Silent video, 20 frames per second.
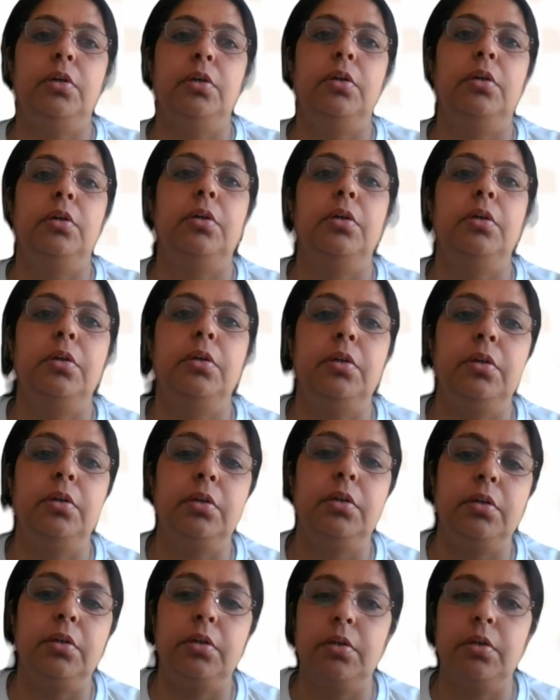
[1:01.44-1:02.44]

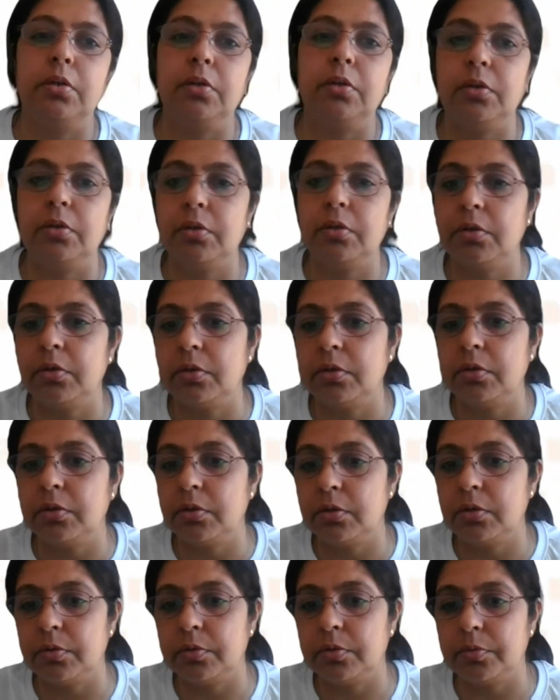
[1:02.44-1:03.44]

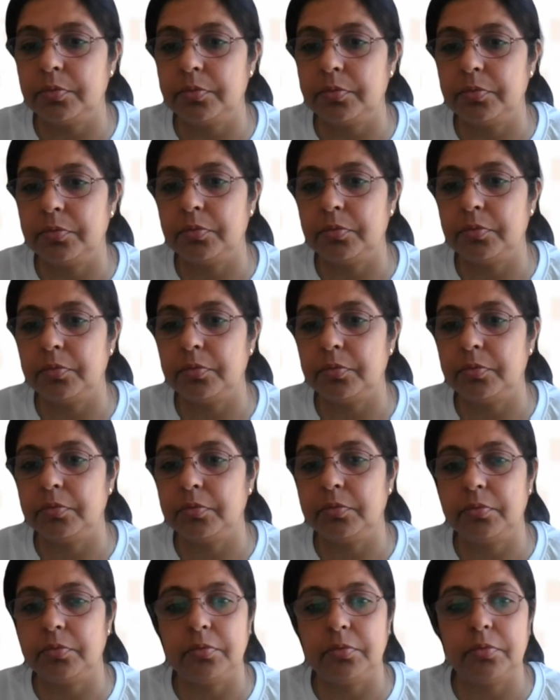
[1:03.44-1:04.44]

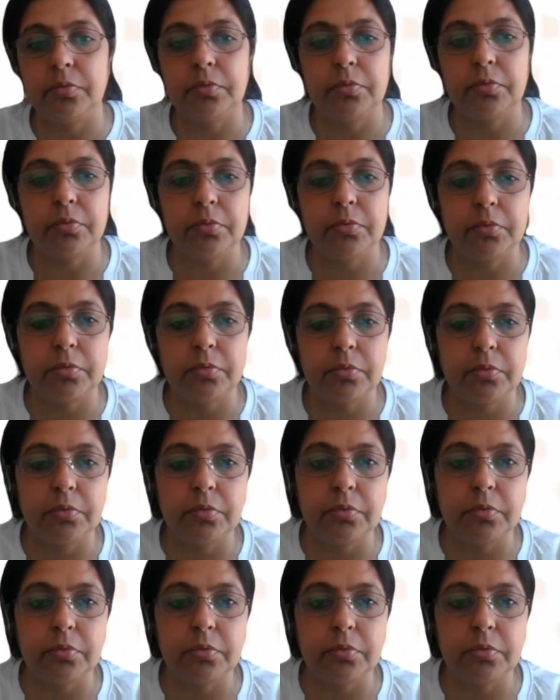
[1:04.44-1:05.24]
(silence)